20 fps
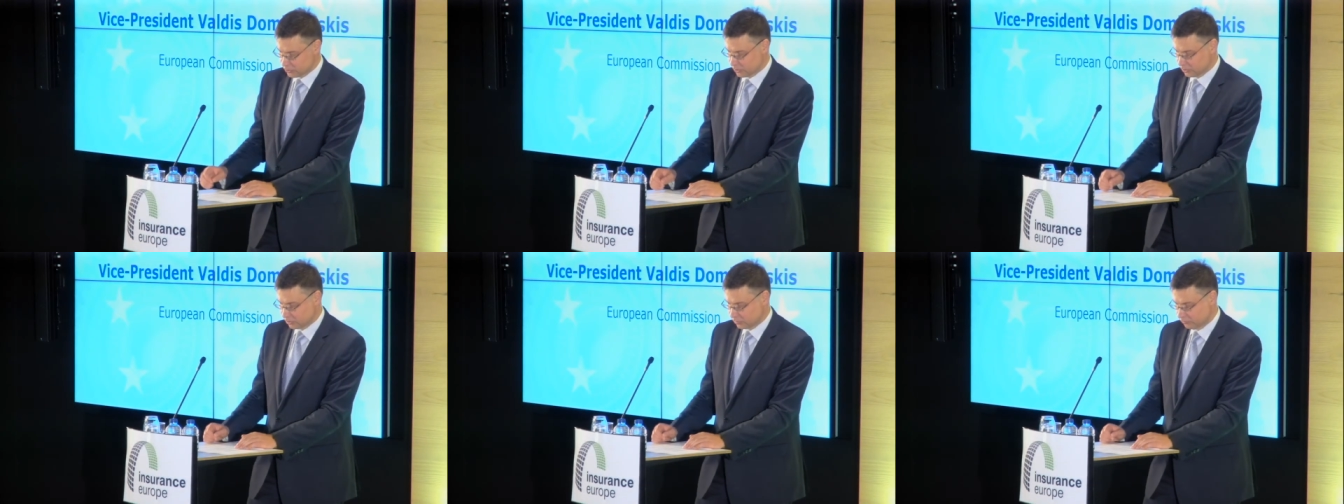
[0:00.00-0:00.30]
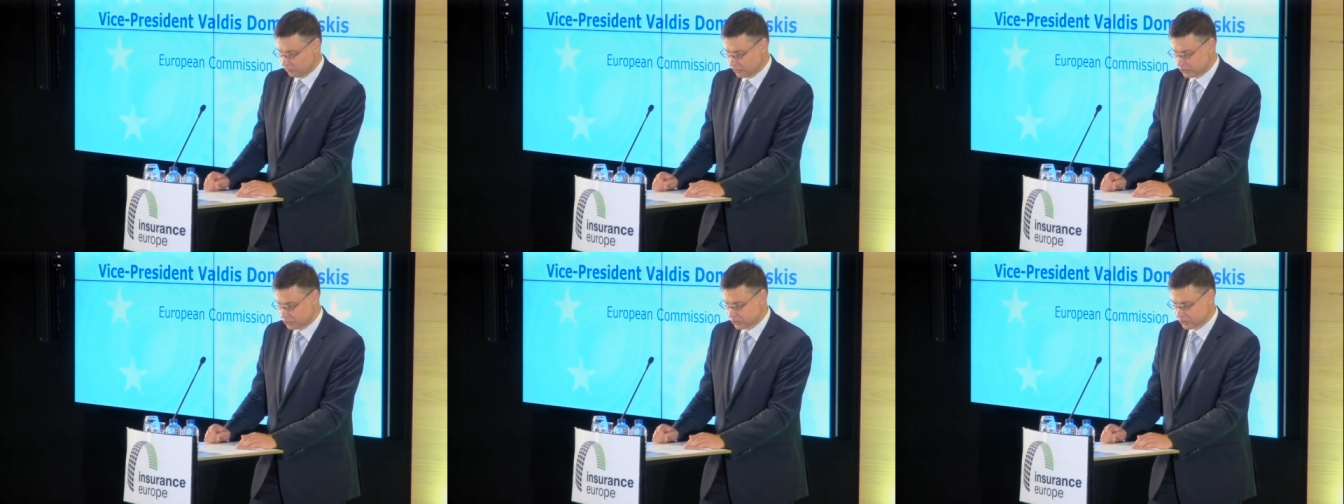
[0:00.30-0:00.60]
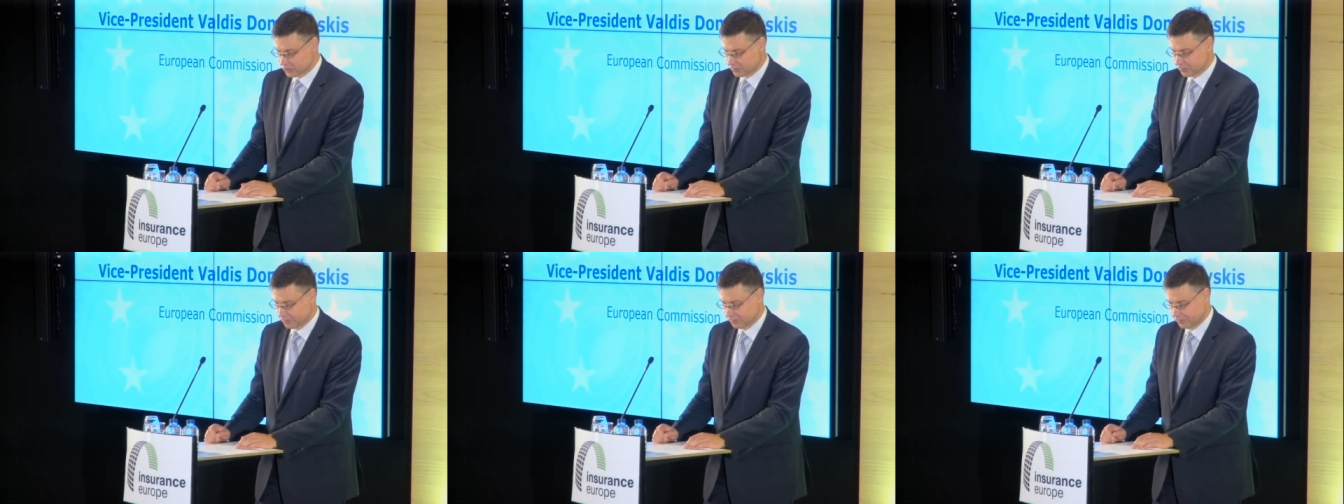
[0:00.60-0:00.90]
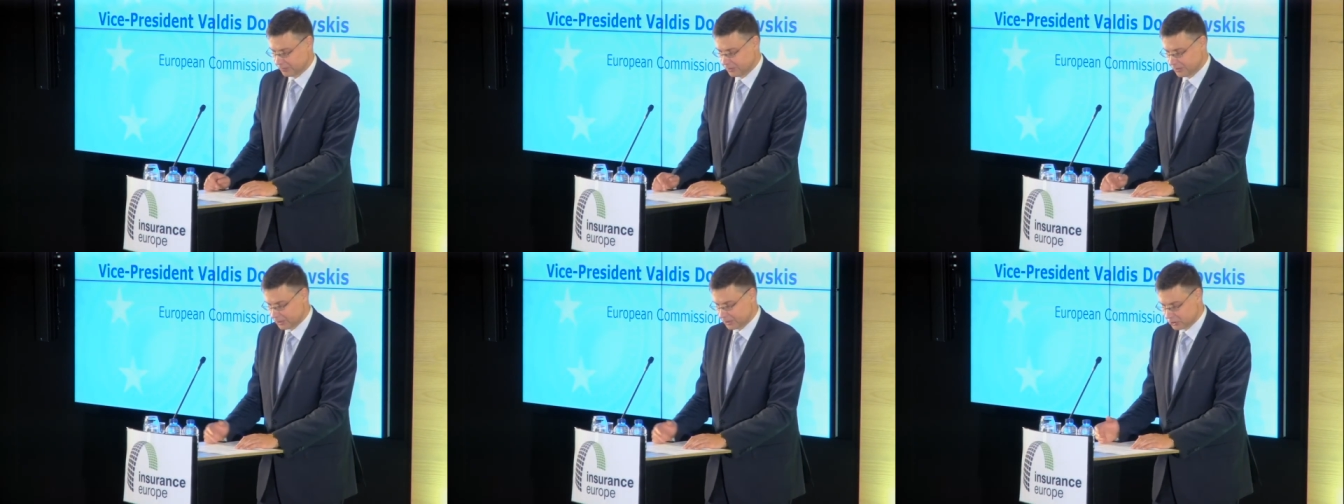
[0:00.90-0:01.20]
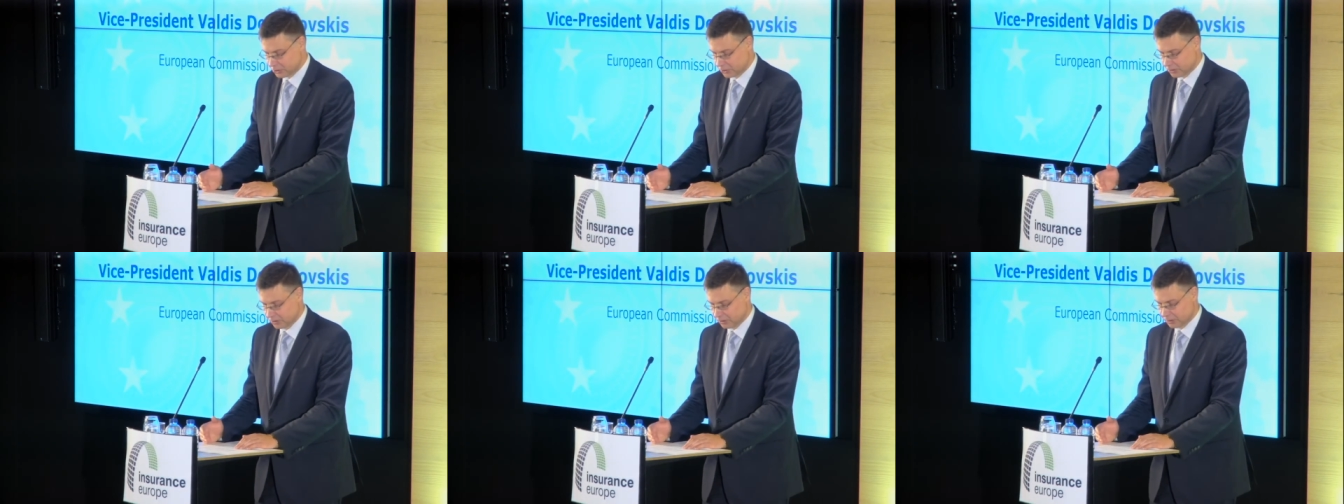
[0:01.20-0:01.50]
convergence between
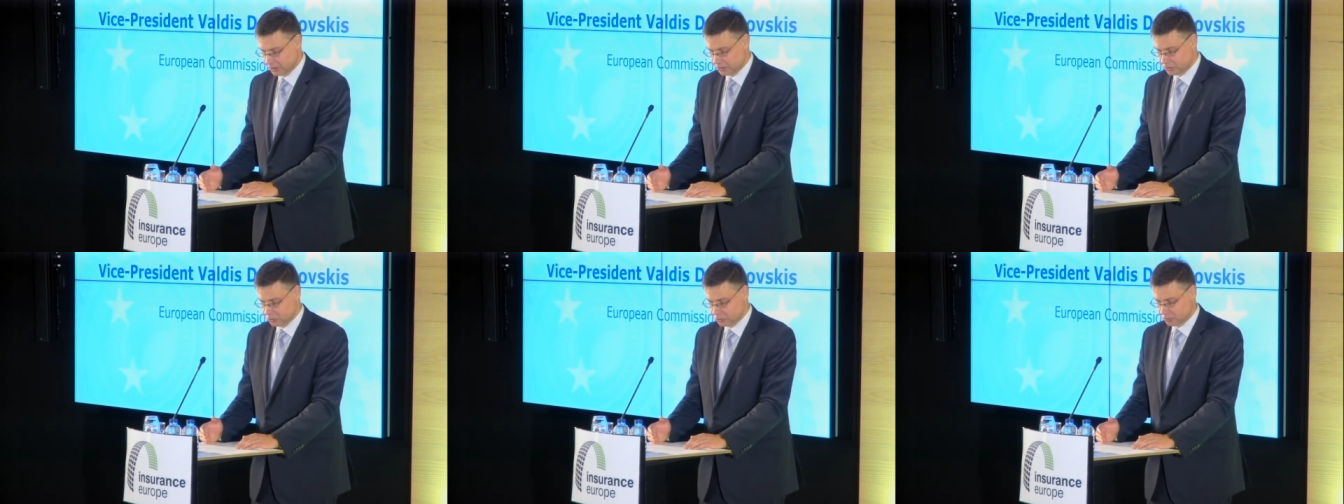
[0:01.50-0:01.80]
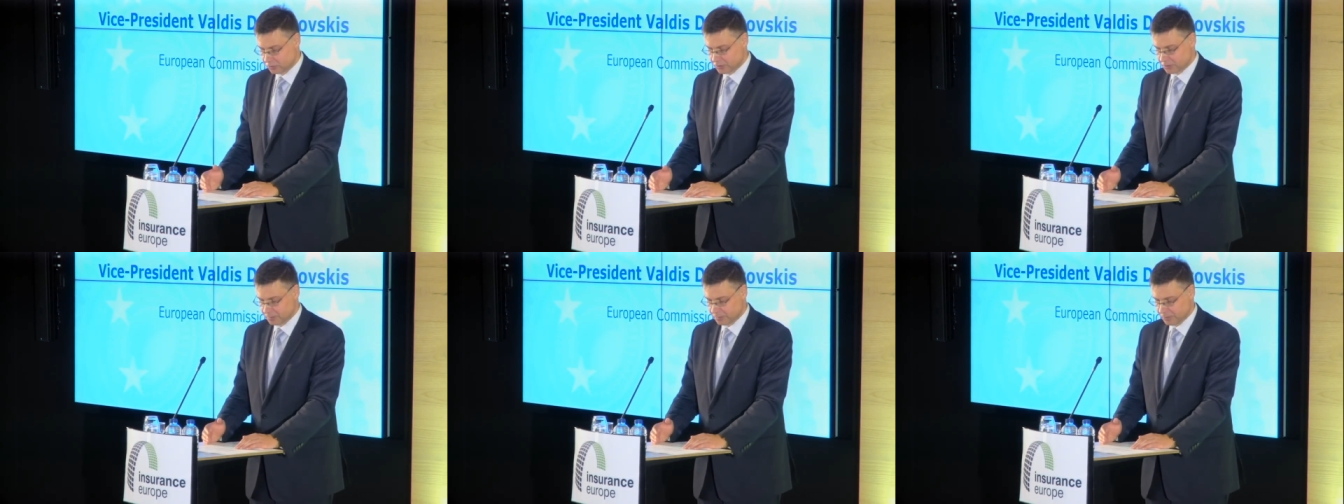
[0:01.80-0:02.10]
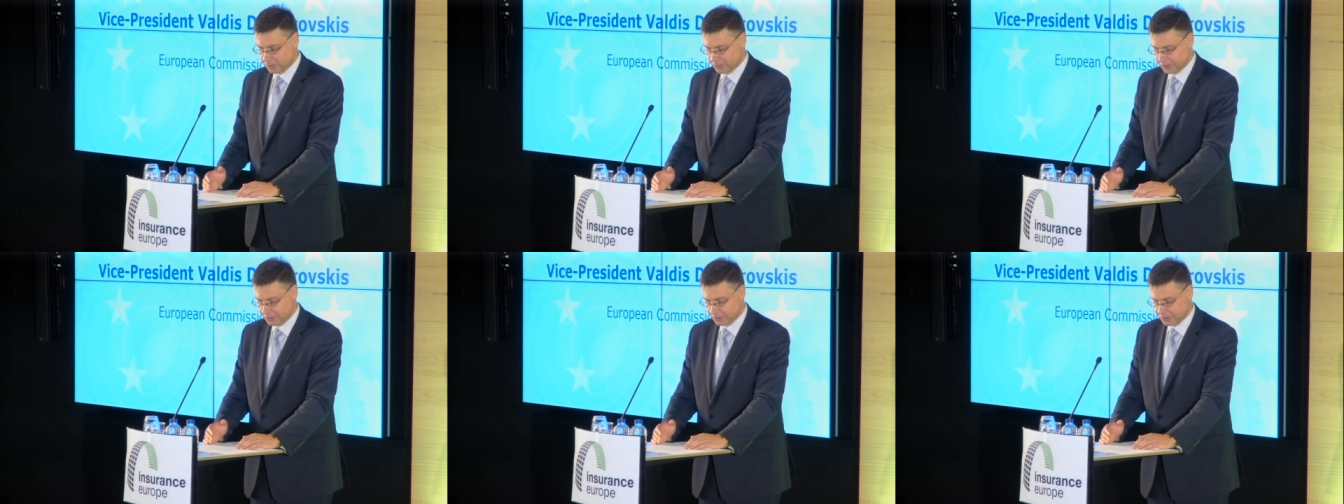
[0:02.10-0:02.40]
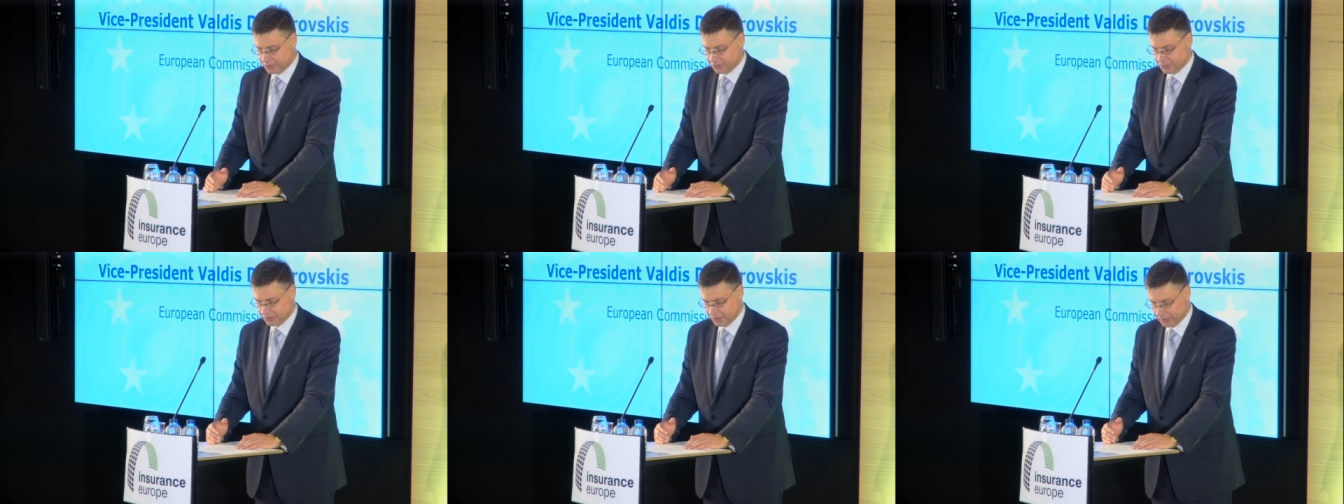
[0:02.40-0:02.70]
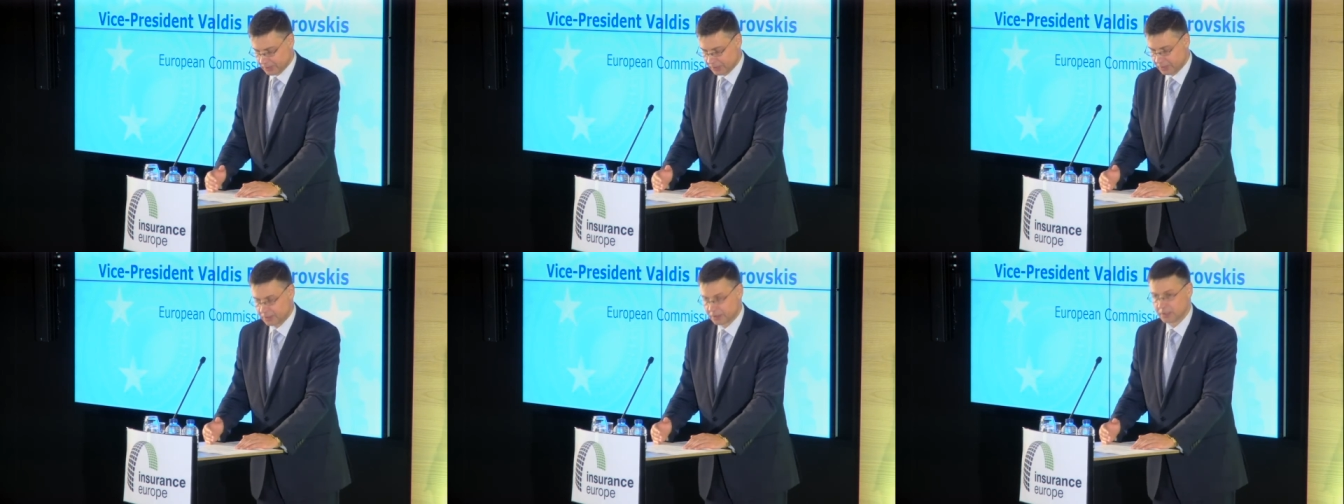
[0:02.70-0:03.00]
national insurers' markets
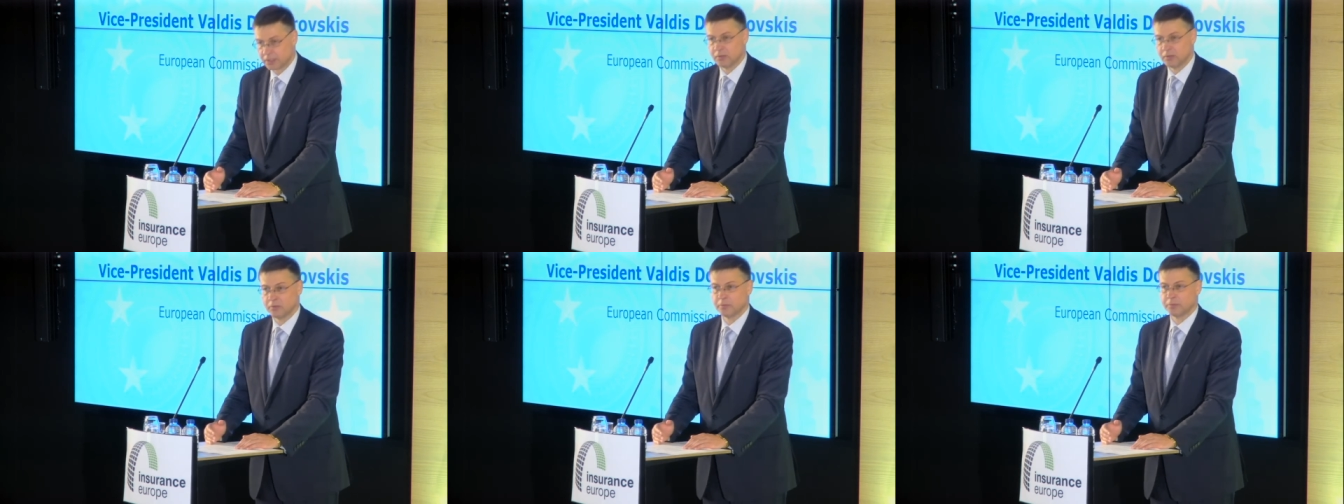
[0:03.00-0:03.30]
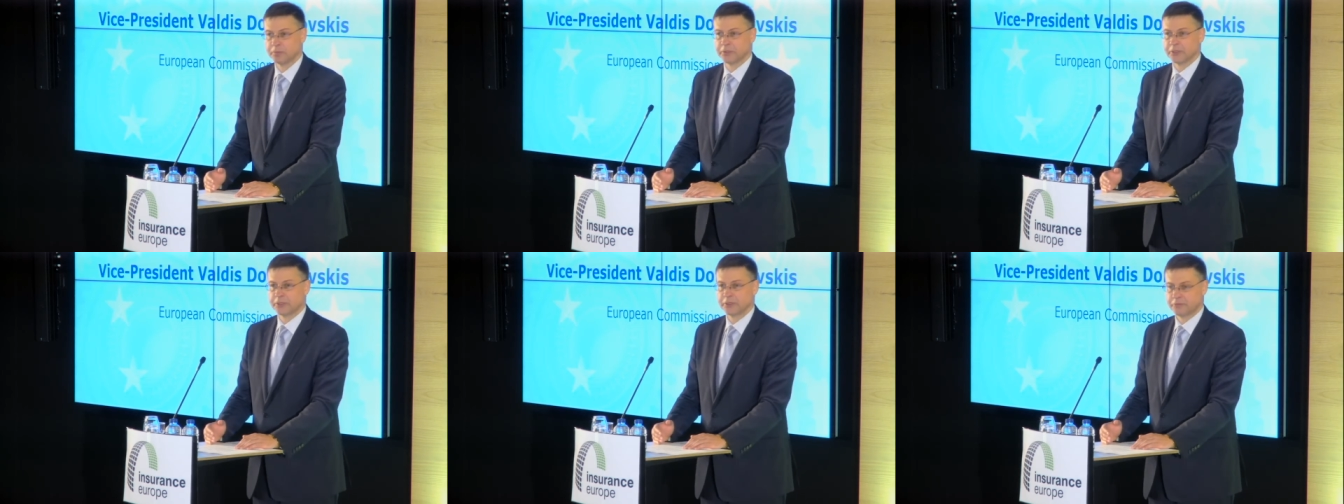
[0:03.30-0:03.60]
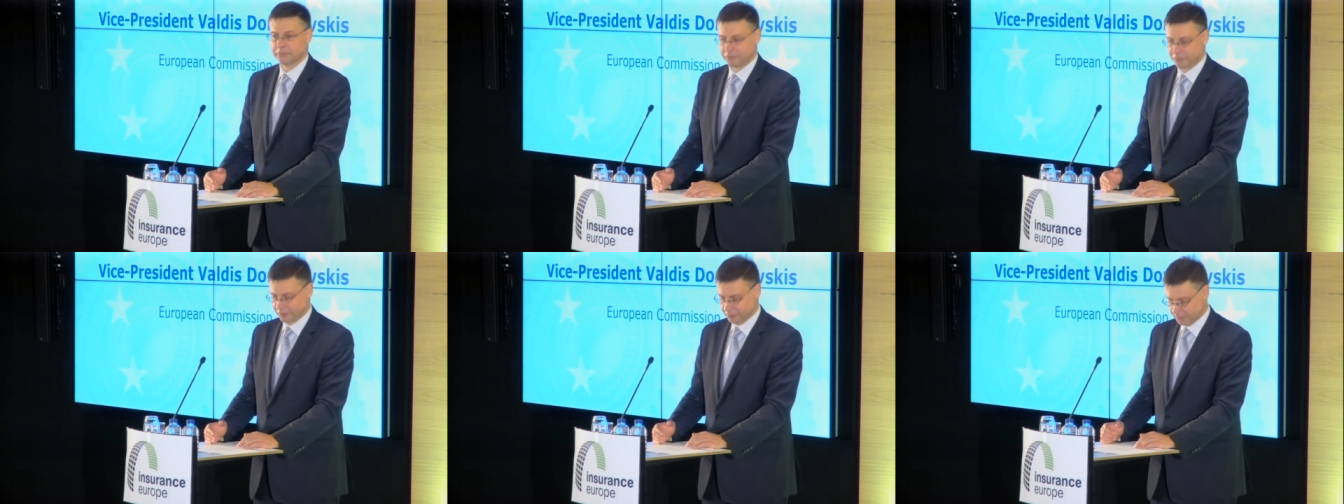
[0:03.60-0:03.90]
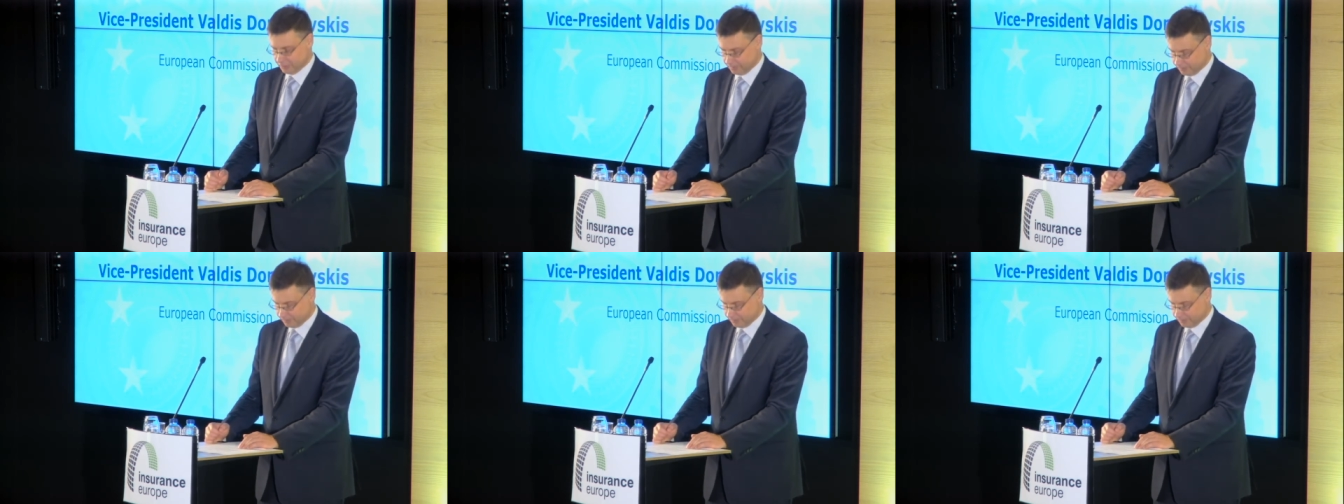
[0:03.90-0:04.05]
and a level playing field.